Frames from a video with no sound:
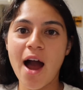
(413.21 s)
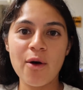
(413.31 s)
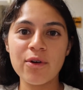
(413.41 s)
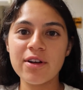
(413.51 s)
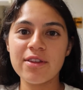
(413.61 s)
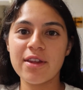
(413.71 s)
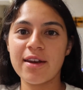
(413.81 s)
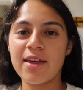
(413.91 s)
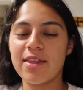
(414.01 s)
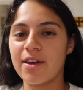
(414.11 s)
hour and
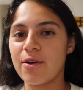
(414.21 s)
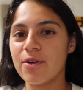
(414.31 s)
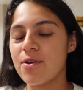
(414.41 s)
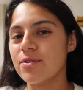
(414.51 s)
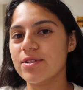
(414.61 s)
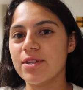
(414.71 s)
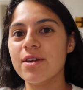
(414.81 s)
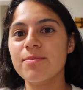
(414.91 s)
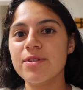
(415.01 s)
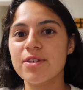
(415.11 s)
then I think I'll go to
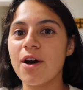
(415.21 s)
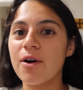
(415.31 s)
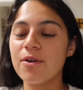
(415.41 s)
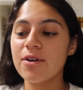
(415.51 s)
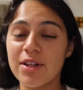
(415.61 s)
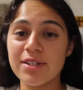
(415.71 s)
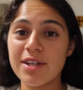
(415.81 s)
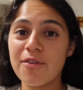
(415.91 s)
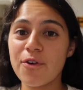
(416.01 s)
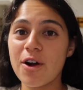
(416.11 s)
sleep. So let's see
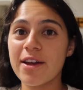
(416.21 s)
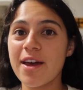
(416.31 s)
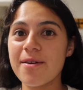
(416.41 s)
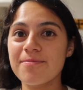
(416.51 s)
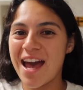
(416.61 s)
how far I get.